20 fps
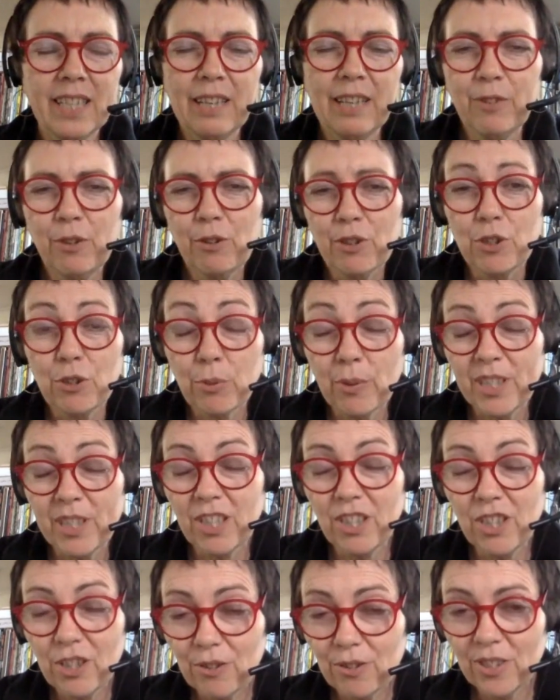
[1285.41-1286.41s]
If you're a Twitter
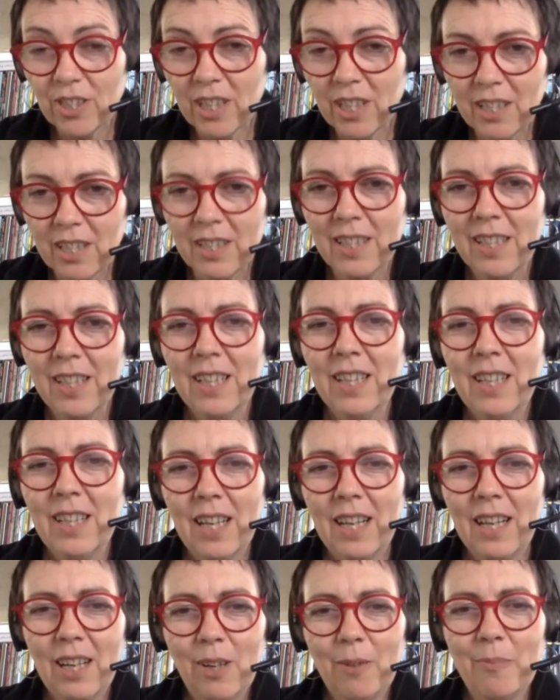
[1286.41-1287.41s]
user,
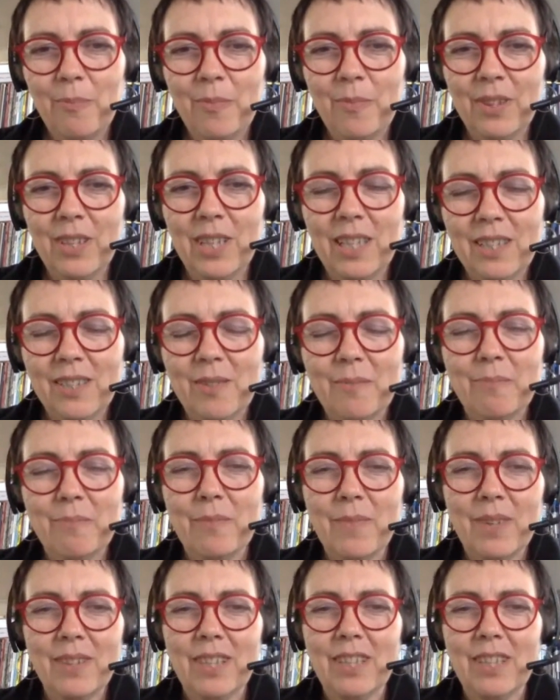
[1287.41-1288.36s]
there's the